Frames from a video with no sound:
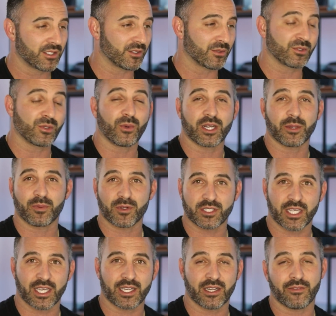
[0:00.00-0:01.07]
So
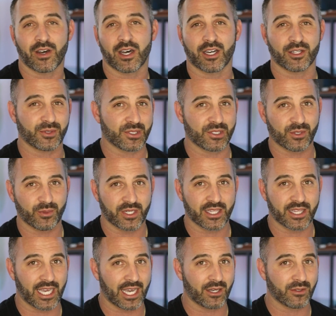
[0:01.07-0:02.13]
20% of
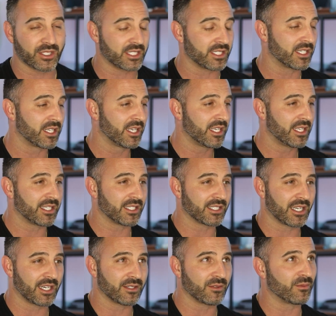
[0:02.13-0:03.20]
$120,000 is
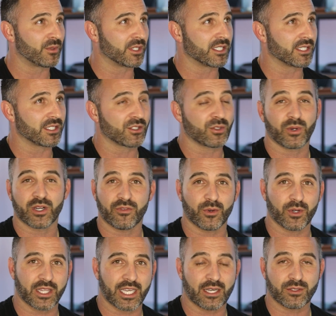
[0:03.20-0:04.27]
at, what is it,
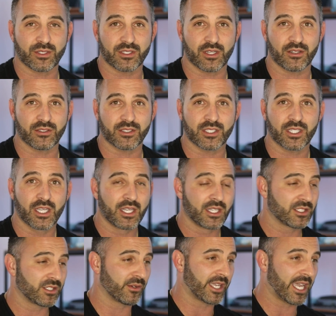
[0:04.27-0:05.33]

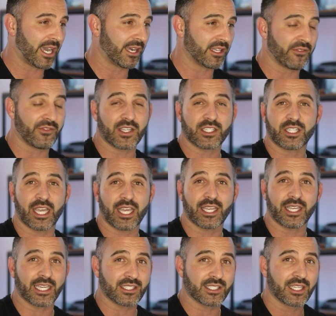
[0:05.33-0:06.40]
$24,000. So CalFHA
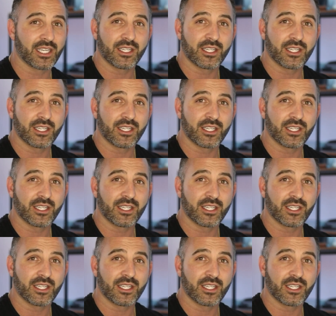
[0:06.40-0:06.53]
gets